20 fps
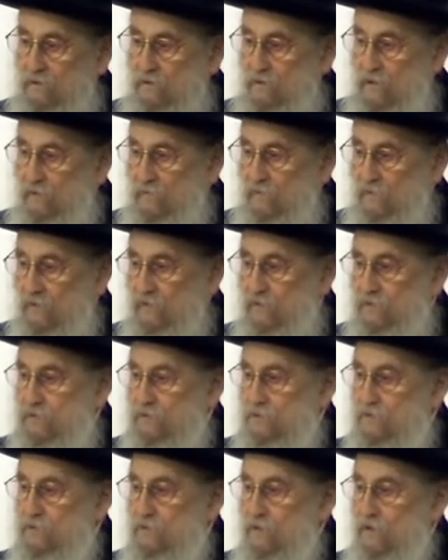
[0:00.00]
You've heard
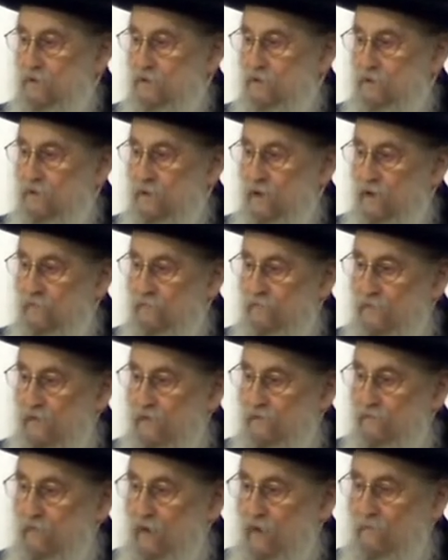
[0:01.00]
the story of
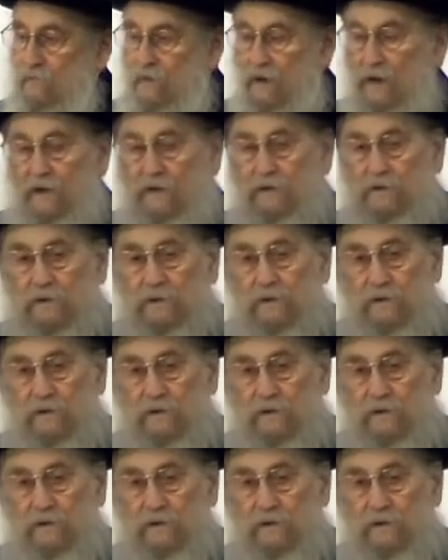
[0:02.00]
a rabbi